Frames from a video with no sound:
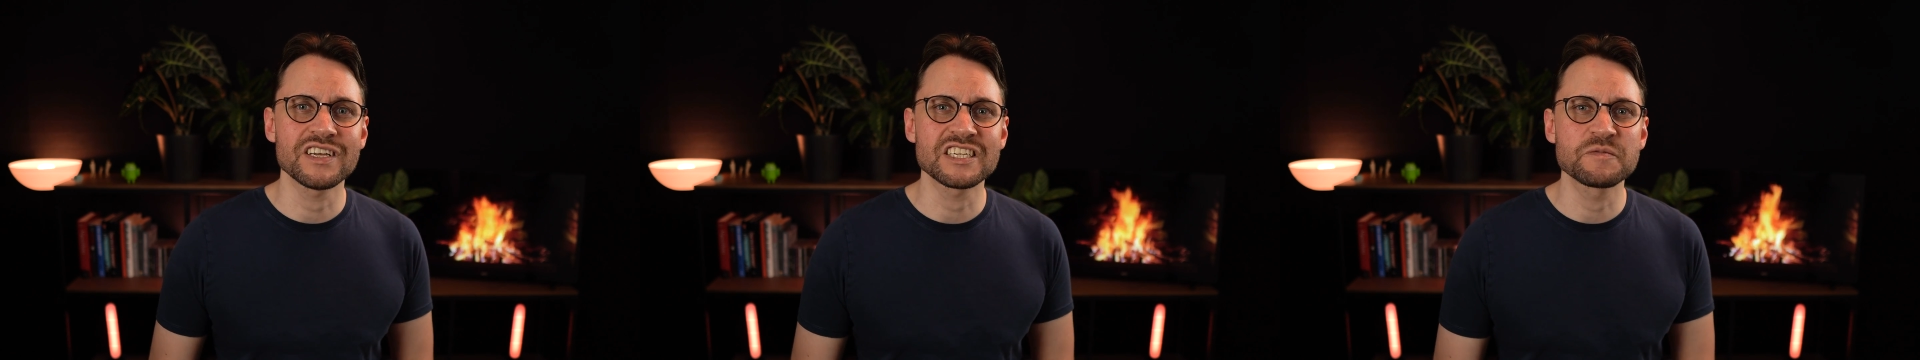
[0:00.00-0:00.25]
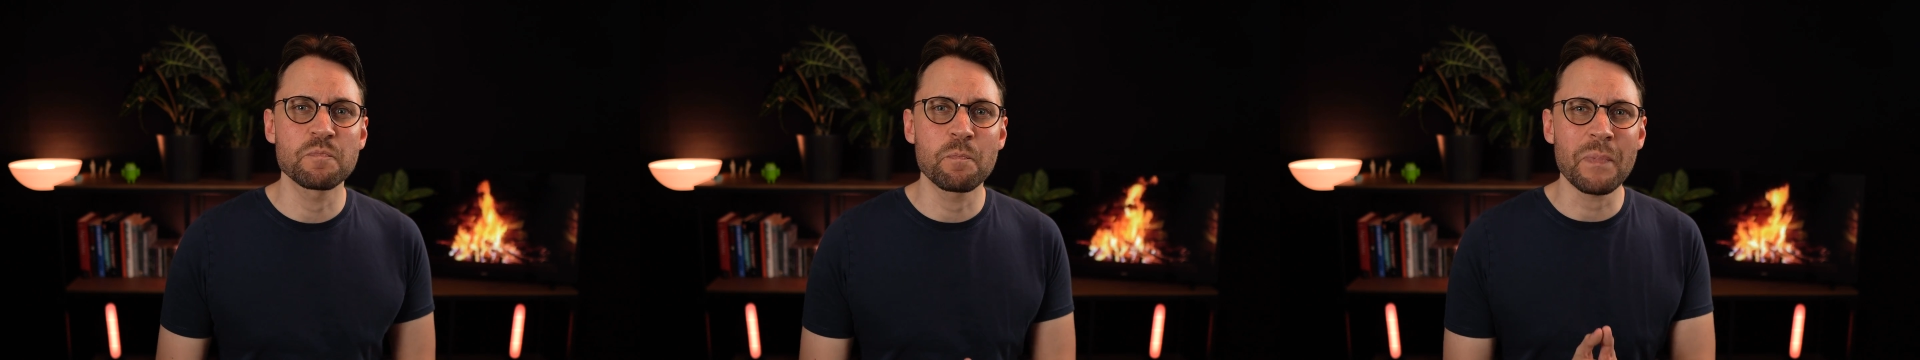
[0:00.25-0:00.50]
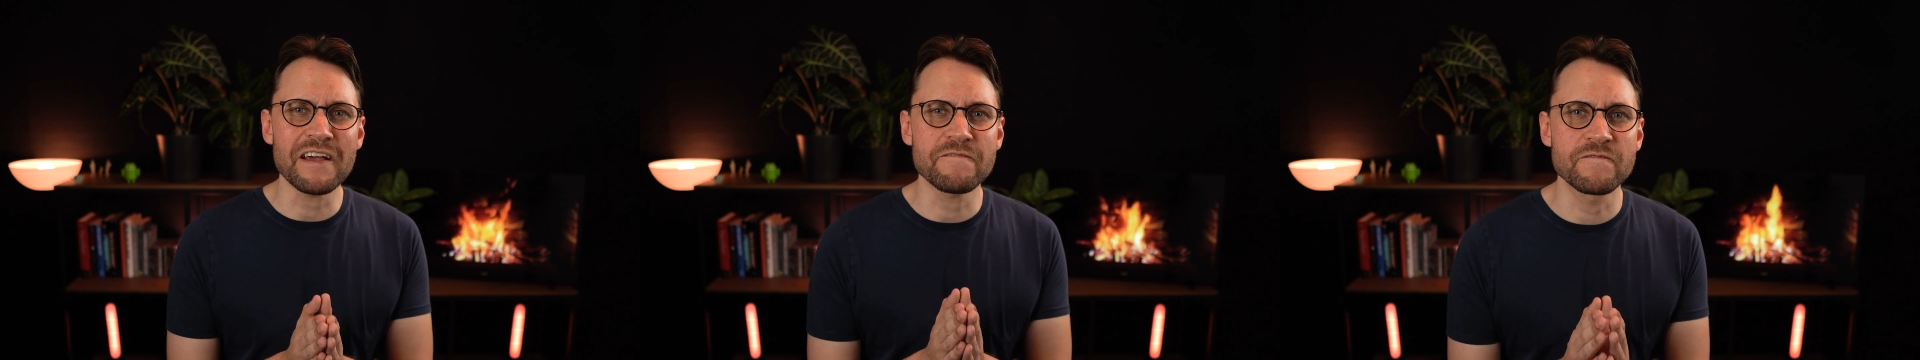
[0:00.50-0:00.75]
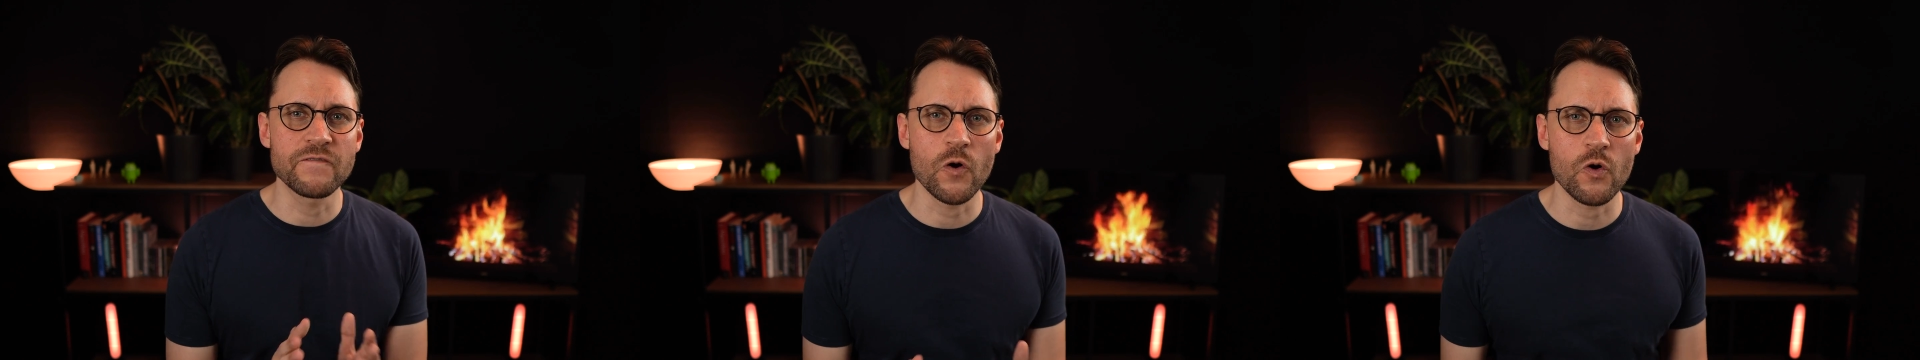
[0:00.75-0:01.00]
is by
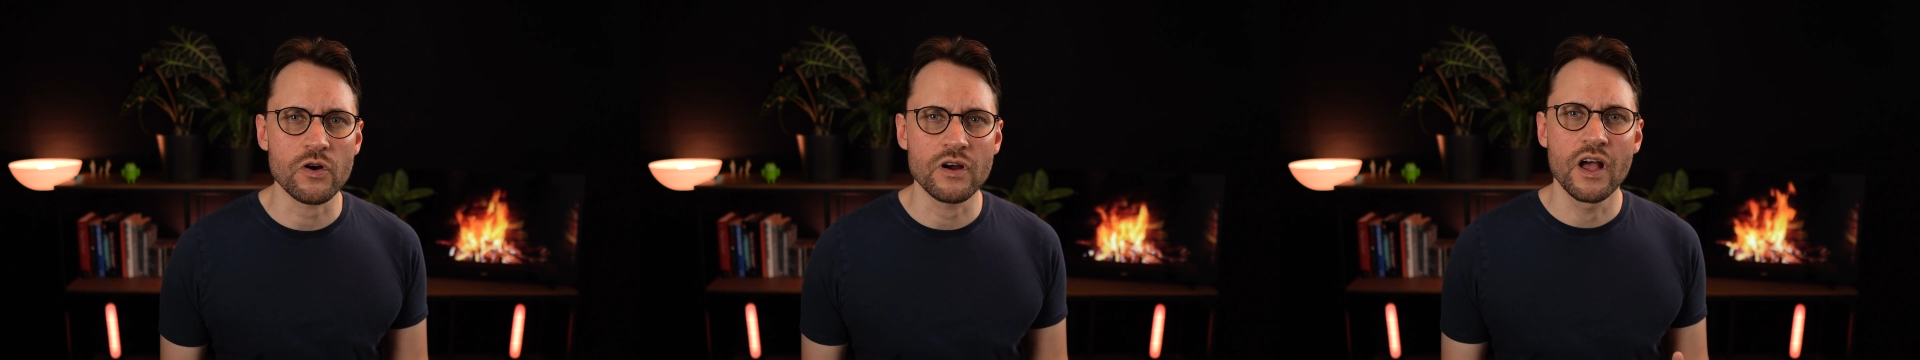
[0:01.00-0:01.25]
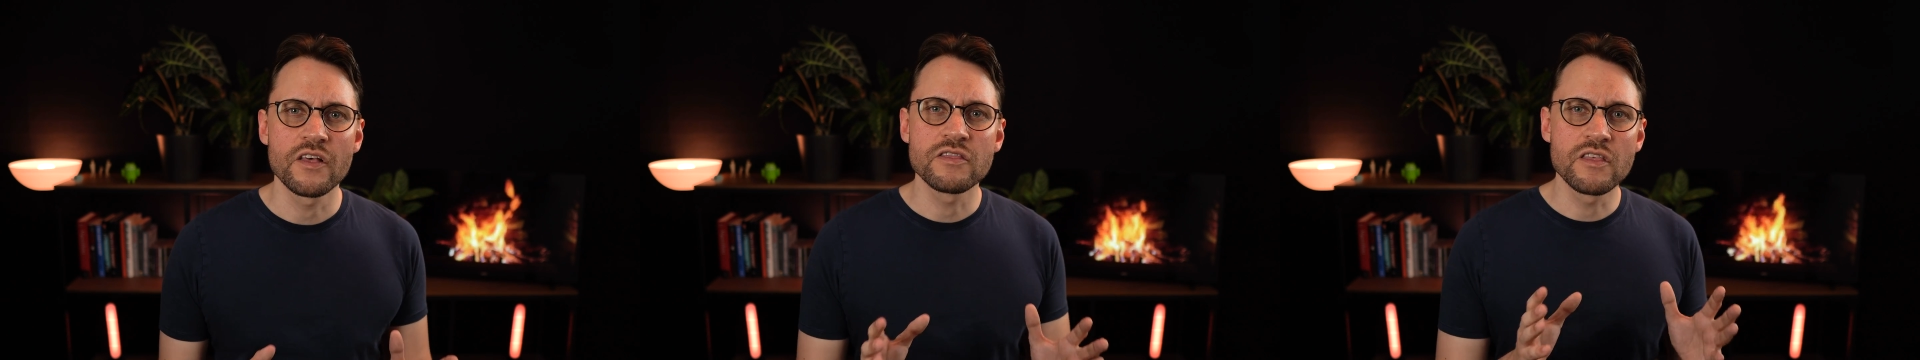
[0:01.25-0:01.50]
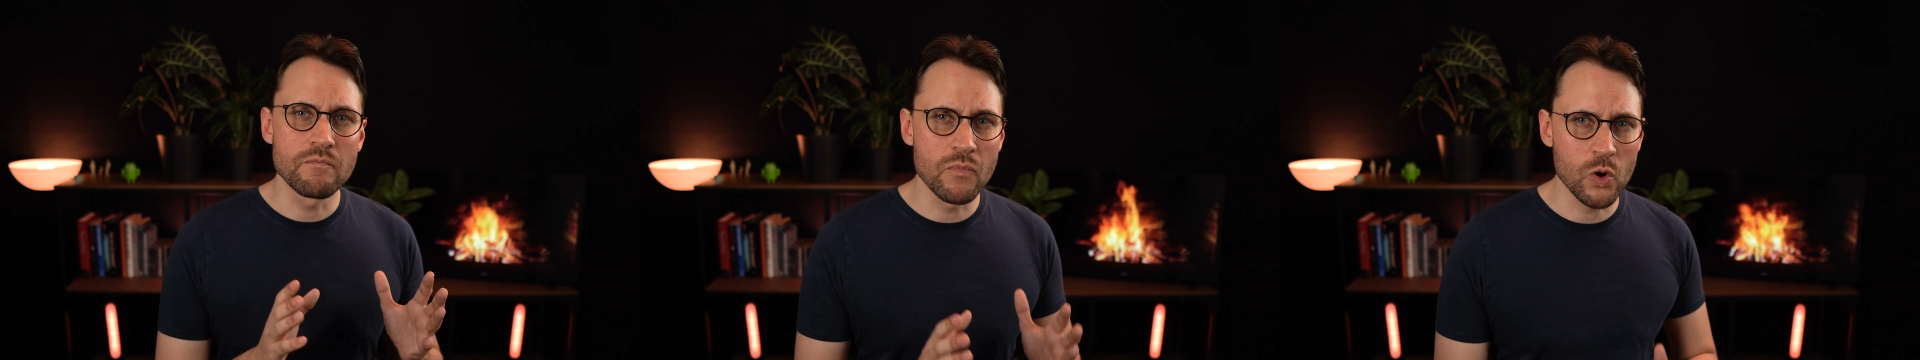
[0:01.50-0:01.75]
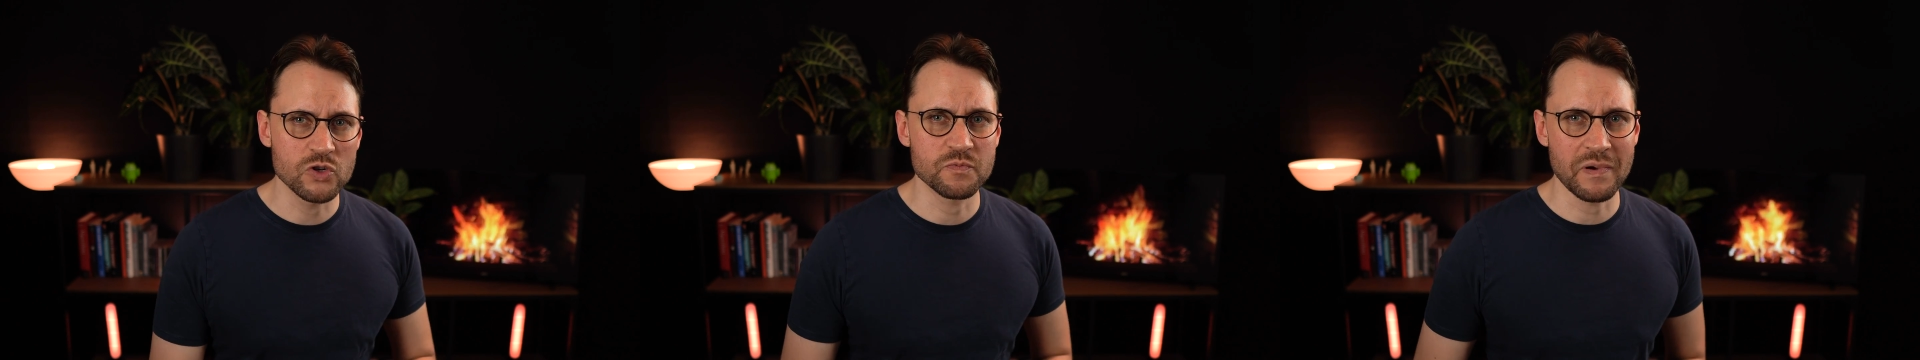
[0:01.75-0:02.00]
far the
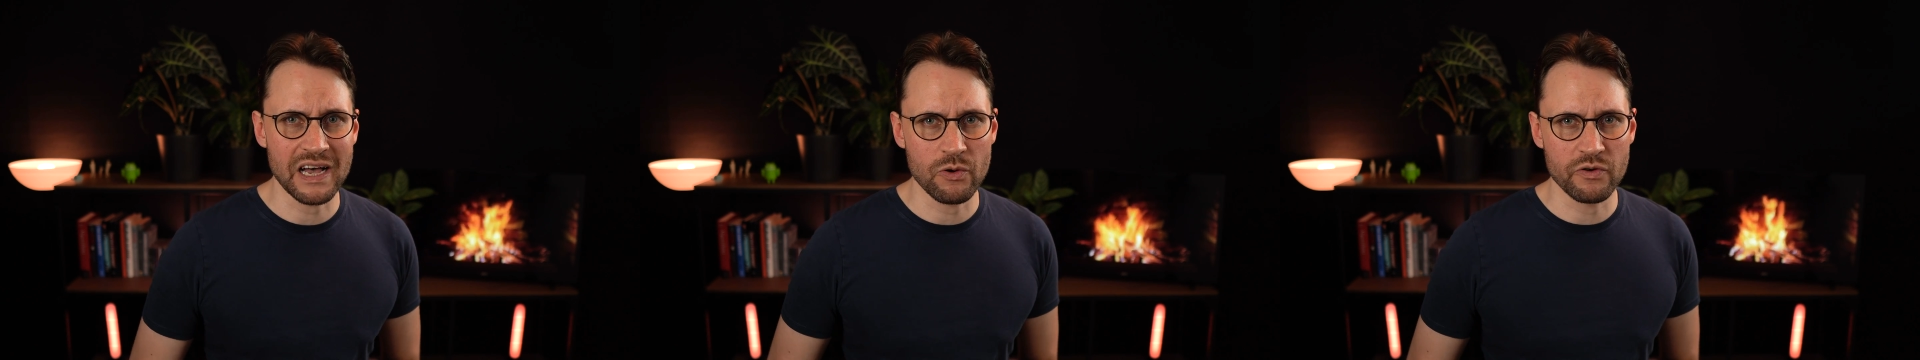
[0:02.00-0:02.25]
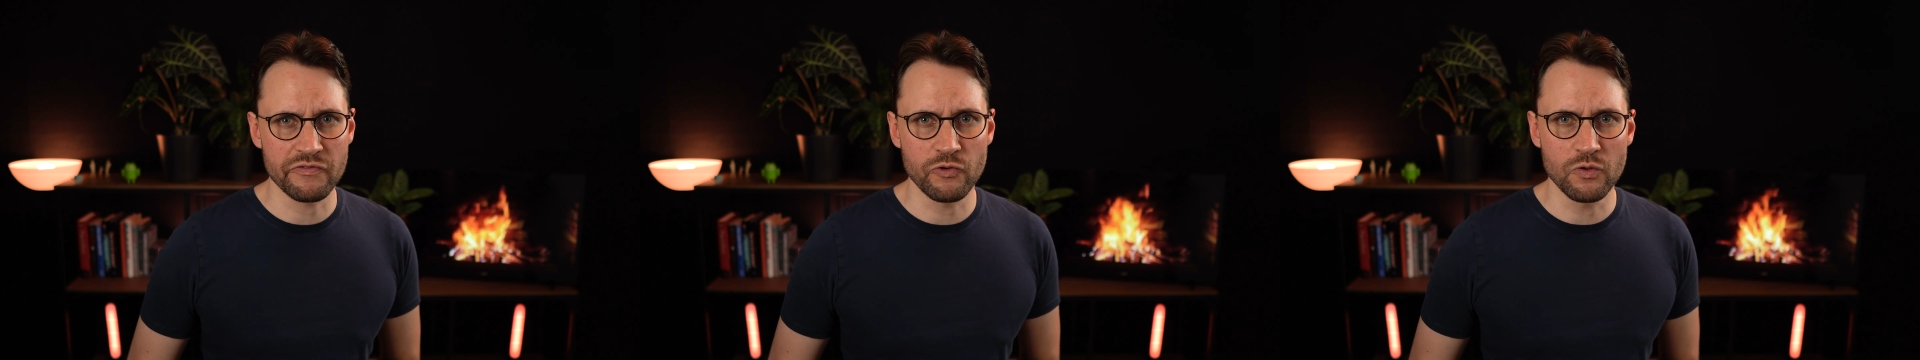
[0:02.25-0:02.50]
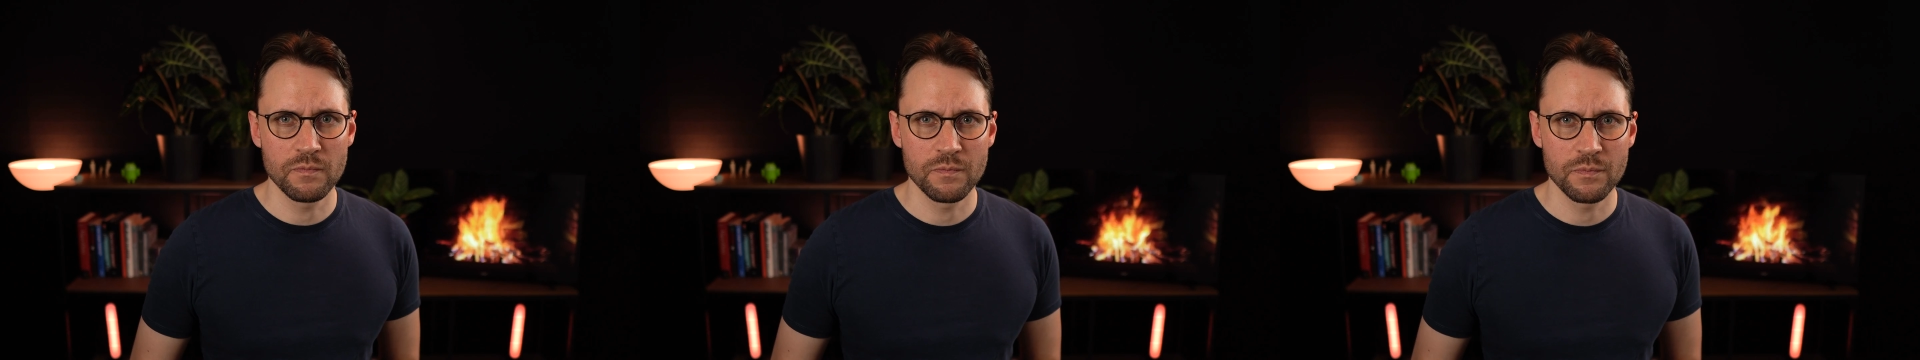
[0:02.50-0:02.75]
most powerful.